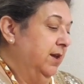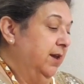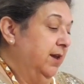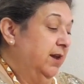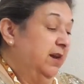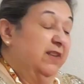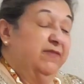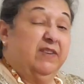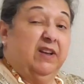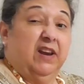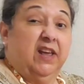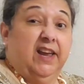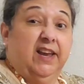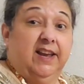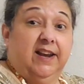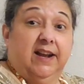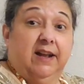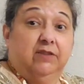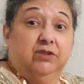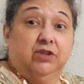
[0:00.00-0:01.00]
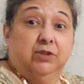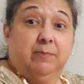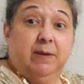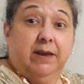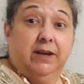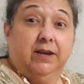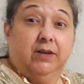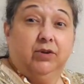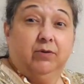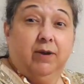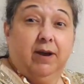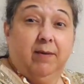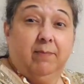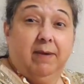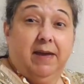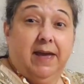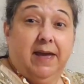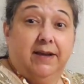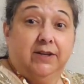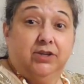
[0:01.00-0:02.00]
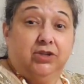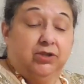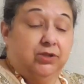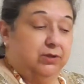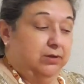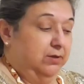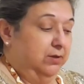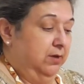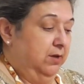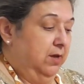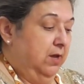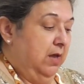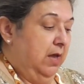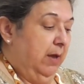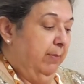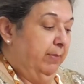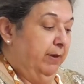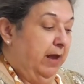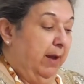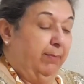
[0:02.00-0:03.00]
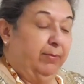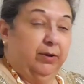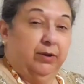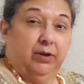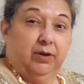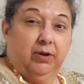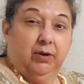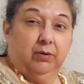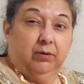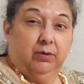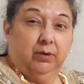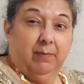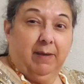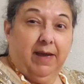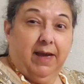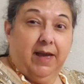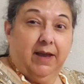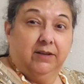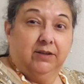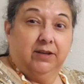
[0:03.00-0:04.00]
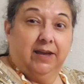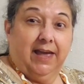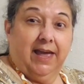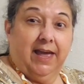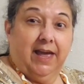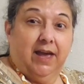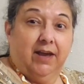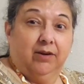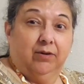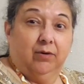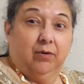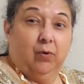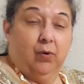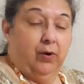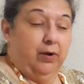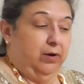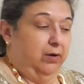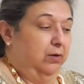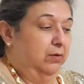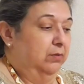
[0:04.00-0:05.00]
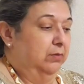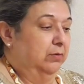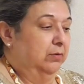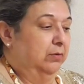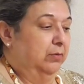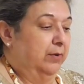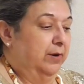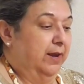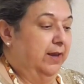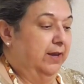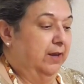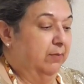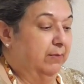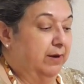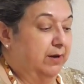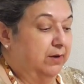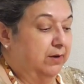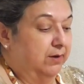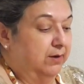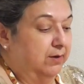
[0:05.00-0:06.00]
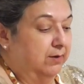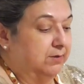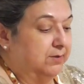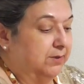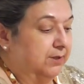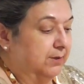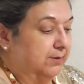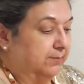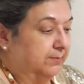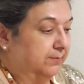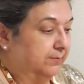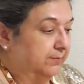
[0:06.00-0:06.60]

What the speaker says: And if I like it, I'll just make a dry batch. But I'll put a note in the bag to add oil when I get ready to use it.